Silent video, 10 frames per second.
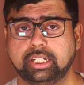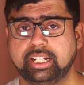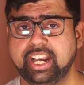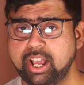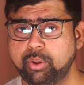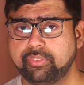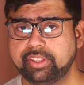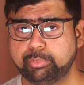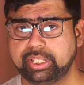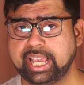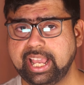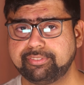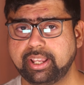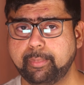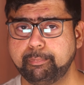Now that we
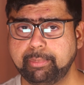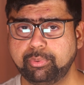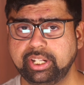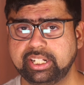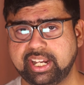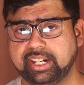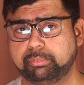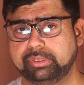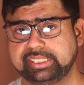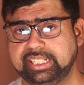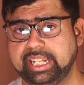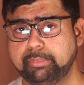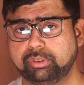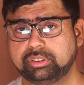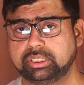have memory entitlements
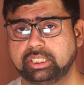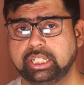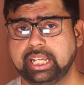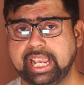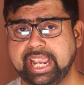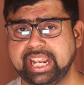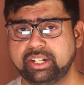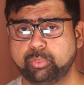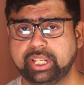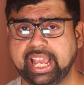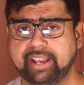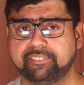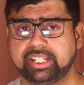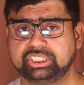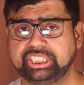enabled and we
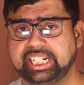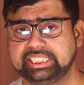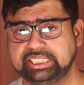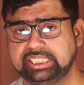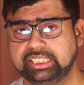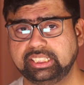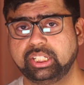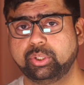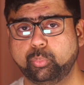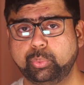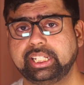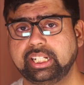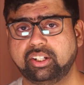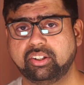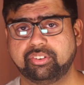have JIT, we
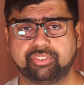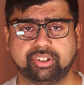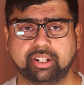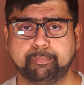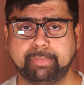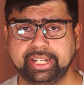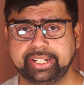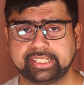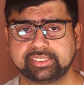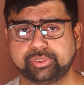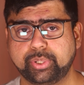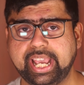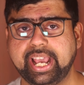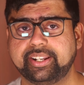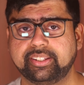can launch Melanix to
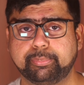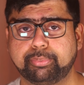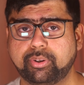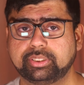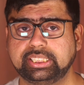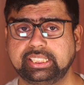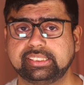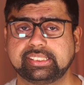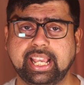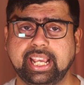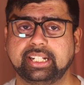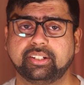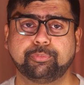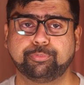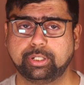add prod keys
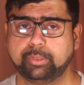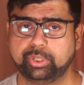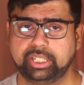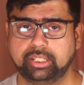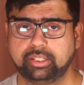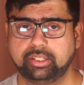and firmware.